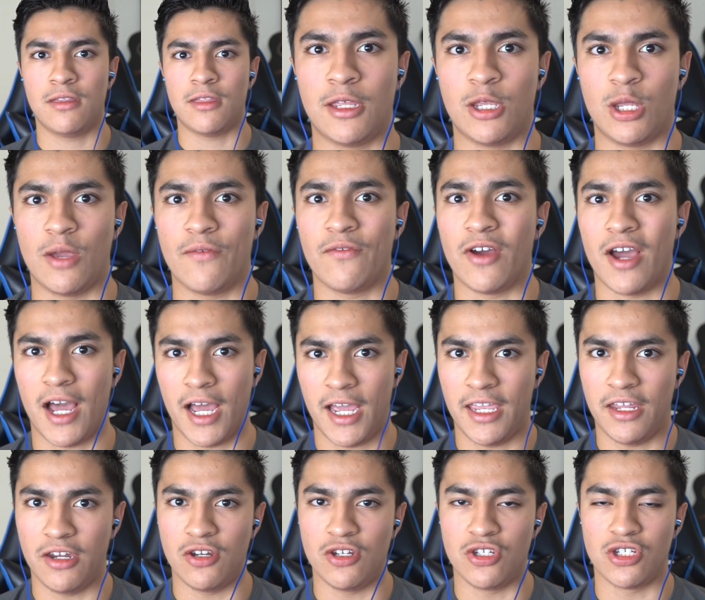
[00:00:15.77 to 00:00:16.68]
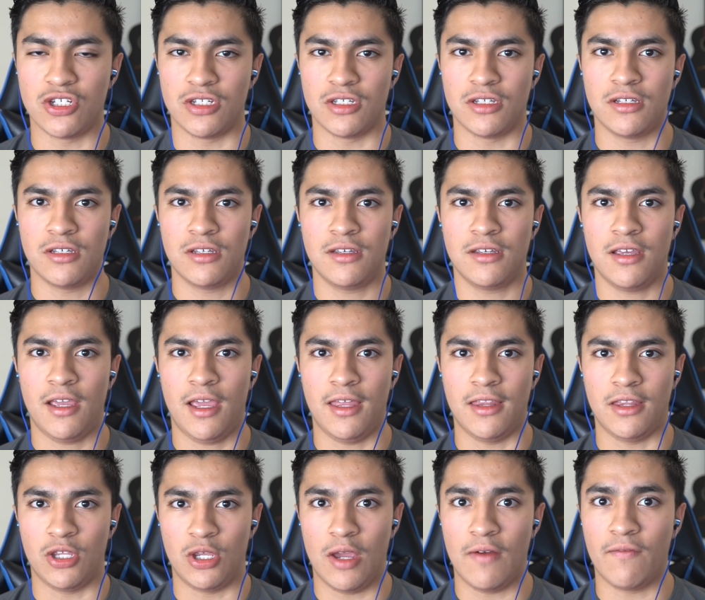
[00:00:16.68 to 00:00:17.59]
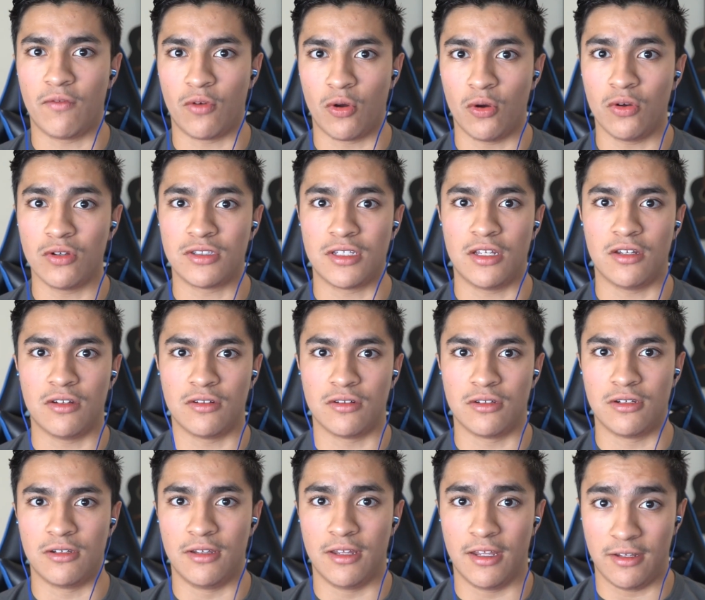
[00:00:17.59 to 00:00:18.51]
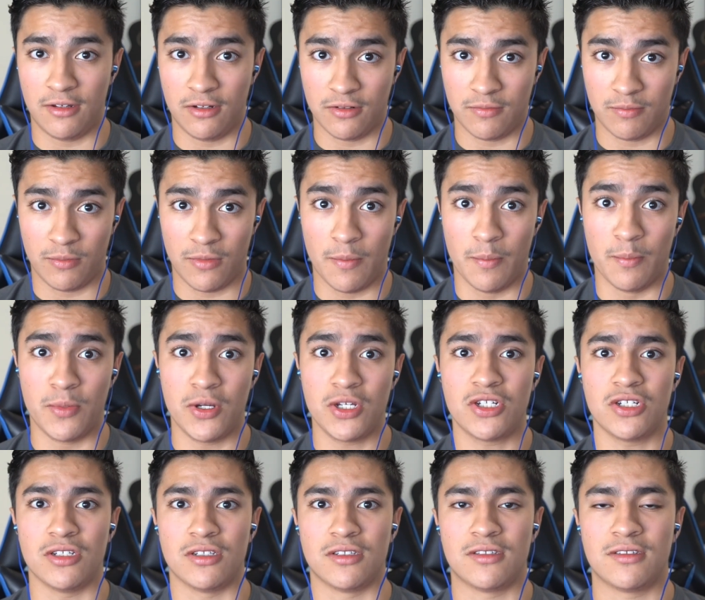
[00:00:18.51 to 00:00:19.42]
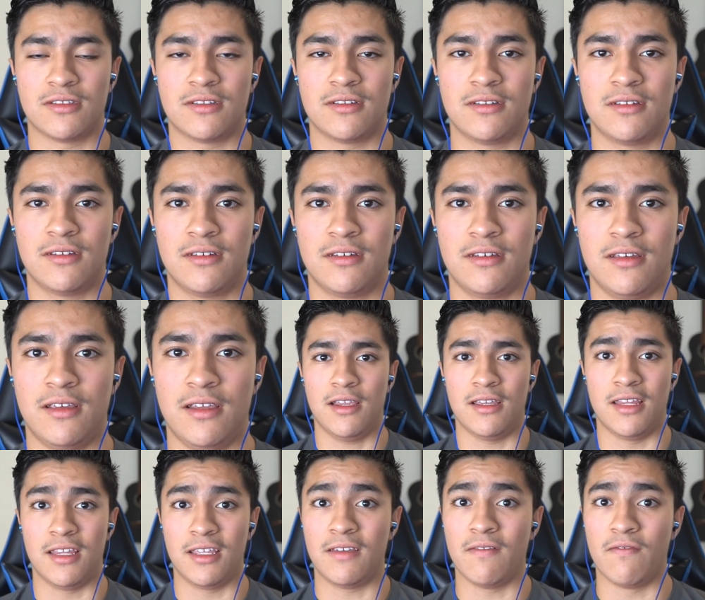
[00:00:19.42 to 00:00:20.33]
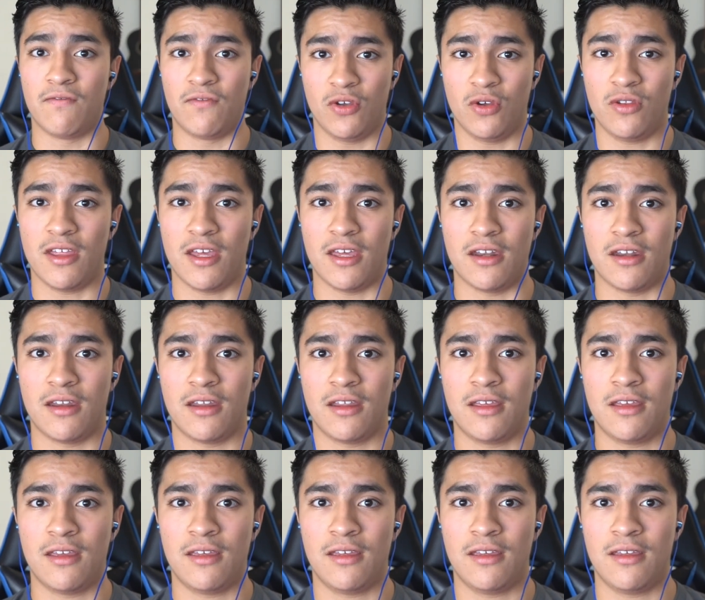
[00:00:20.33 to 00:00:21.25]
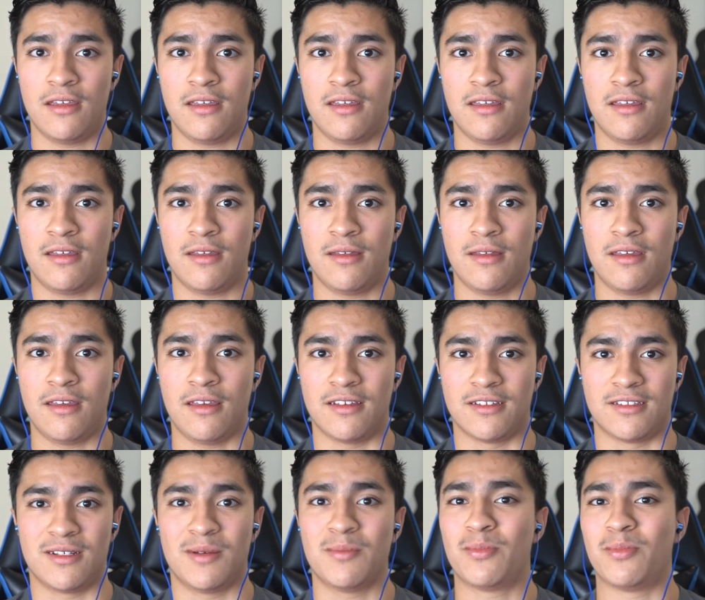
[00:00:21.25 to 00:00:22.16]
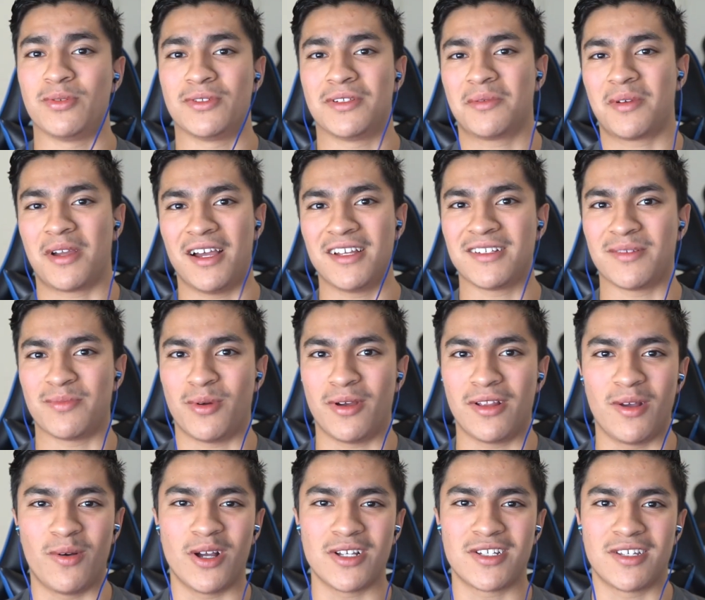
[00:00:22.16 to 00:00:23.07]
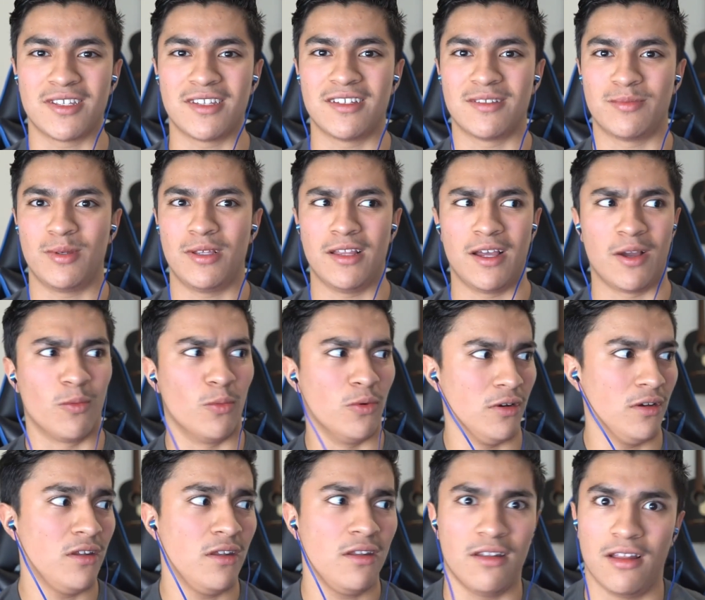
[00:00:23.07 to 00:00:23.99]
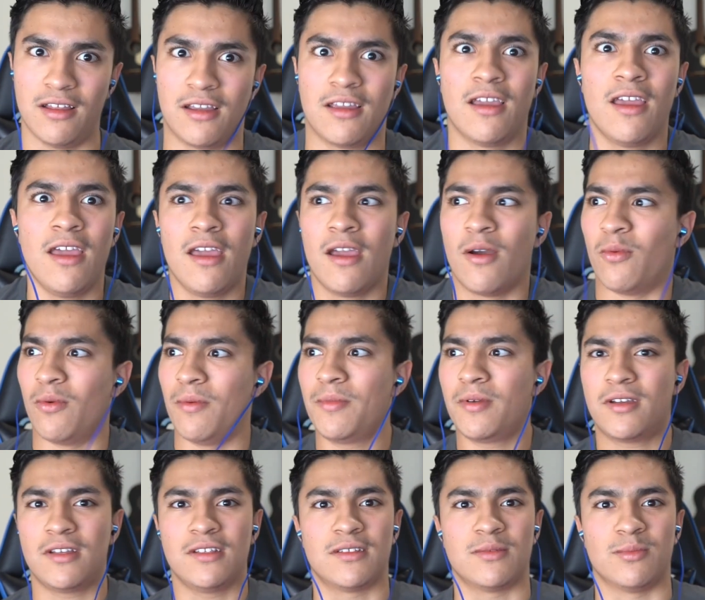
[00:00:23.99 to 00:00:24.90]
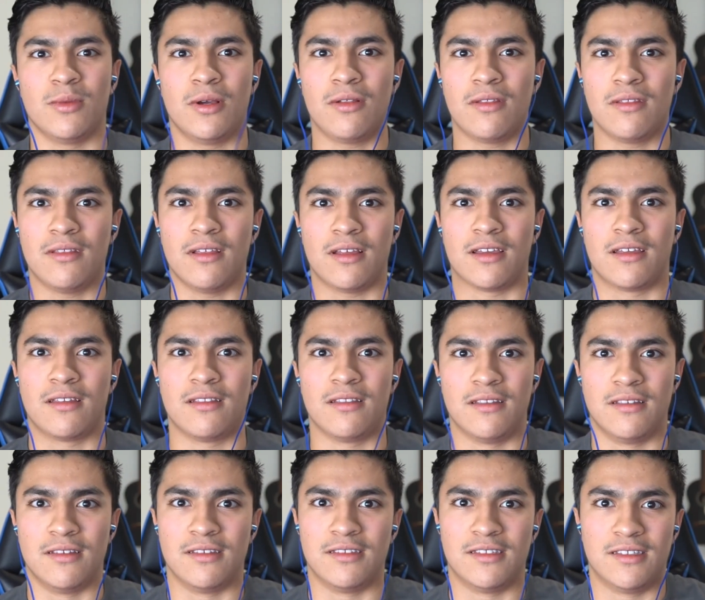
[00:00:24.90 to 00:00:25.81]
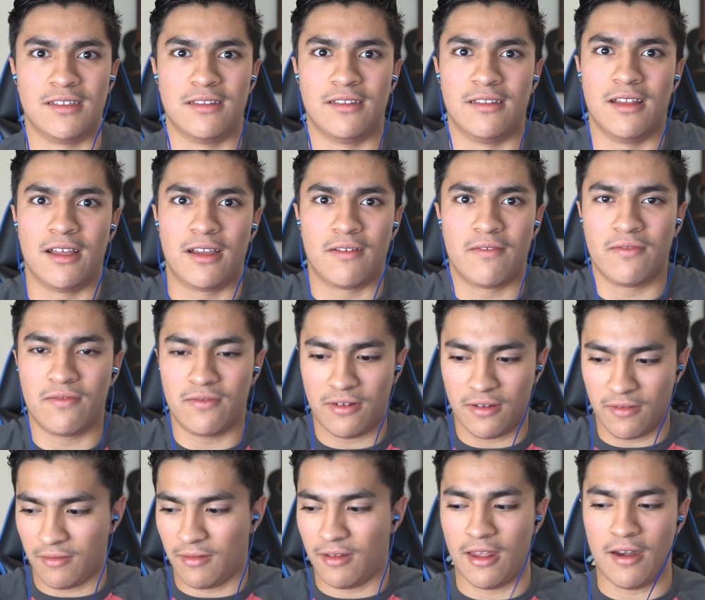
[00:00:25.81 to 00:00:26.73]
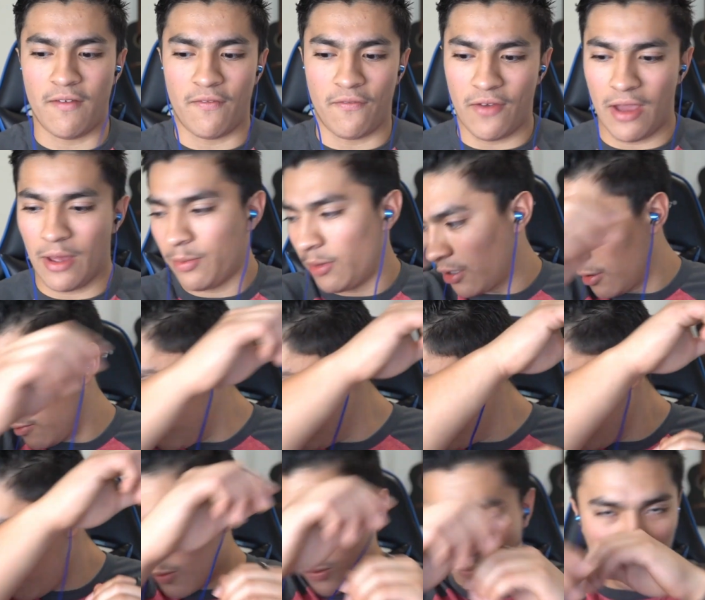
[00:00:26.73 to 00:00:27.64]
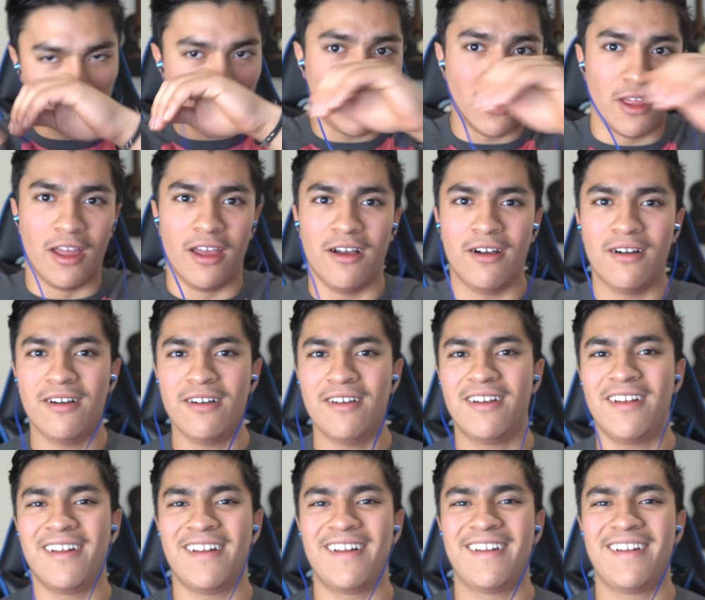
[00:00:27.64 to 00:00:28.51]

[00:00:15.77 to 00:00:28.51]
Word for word: That you have a high energy, and you have goals, that you're that you're ambitious, and they can feel that. Because some some guys are probably watching this, being like, "What? Like, women can smell like like freaking that fap? Like, what the hell?"